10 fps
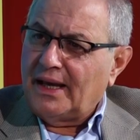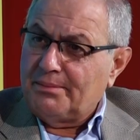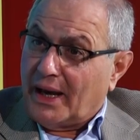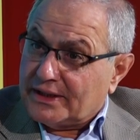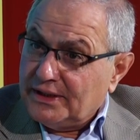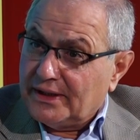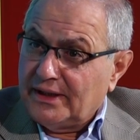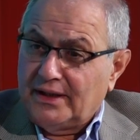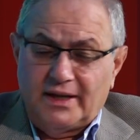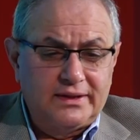like
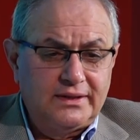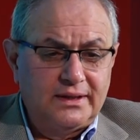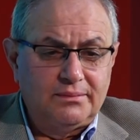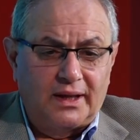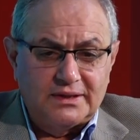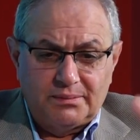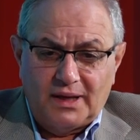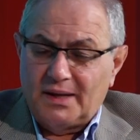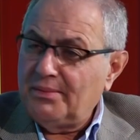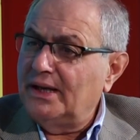bacteria, and then
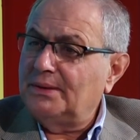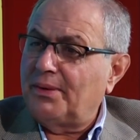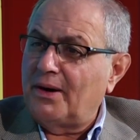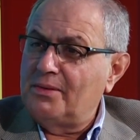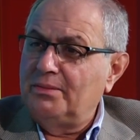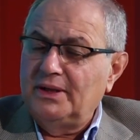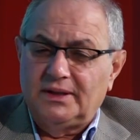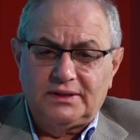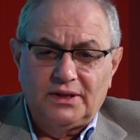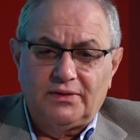multiply by the
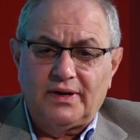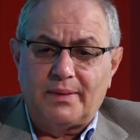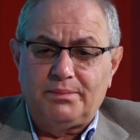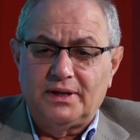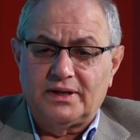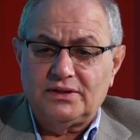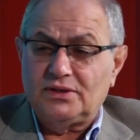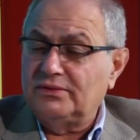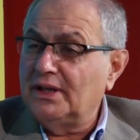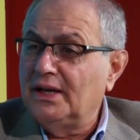probability of
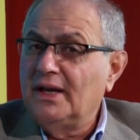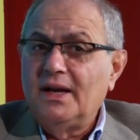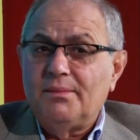appearance of the